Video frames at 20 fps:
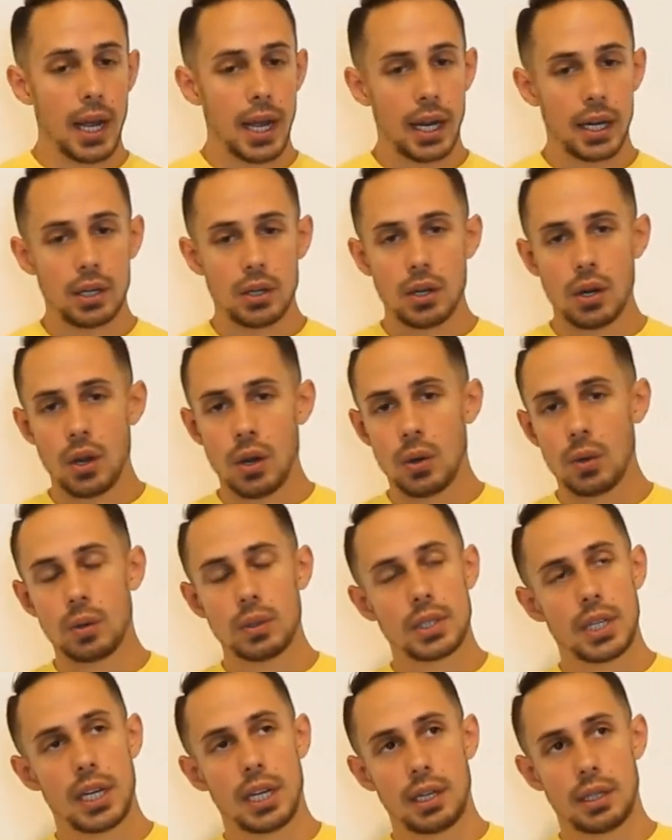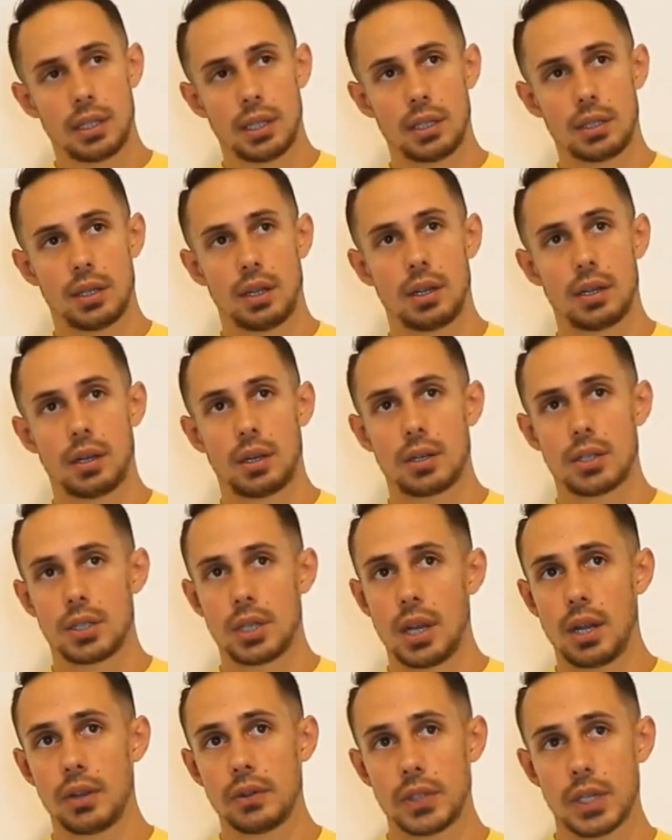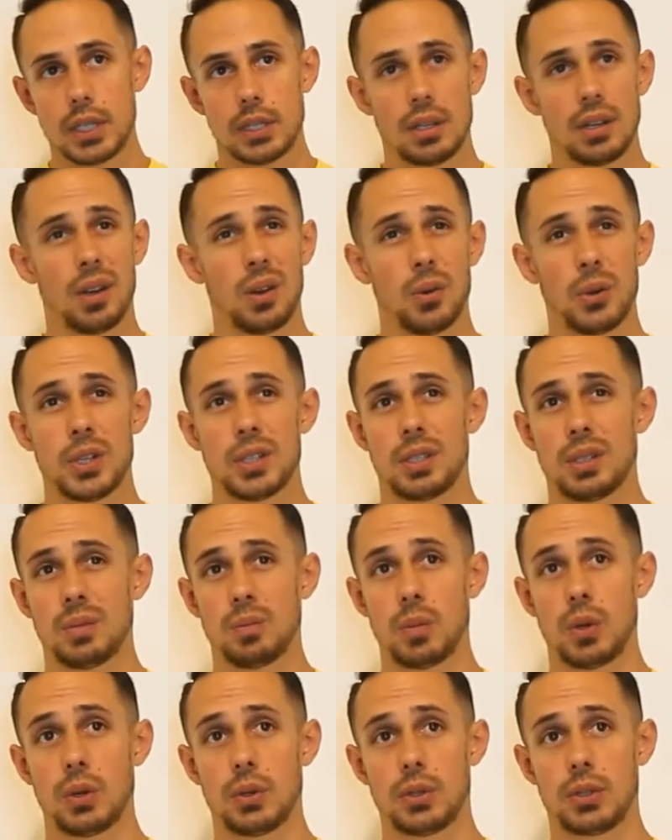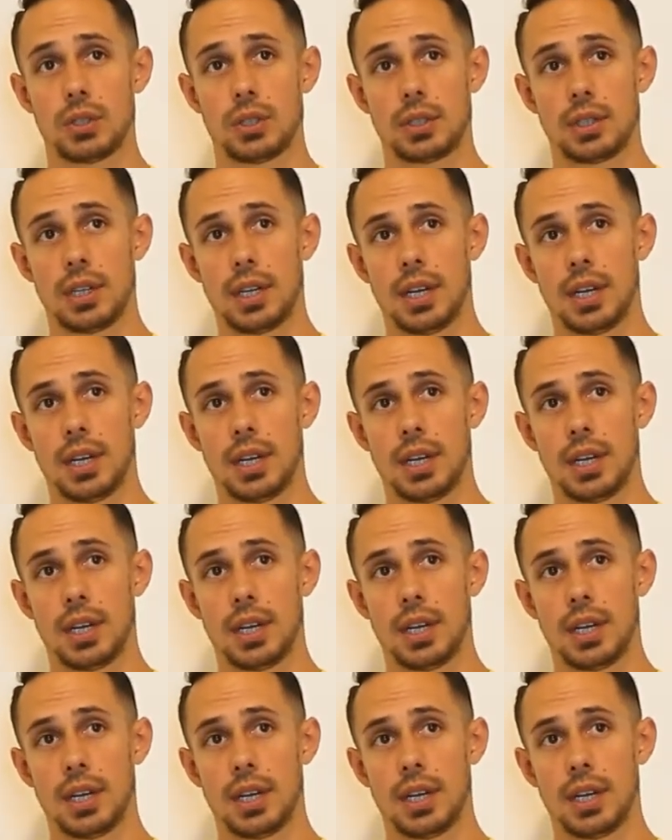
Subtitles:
I know taking things on ourselves isn't always the most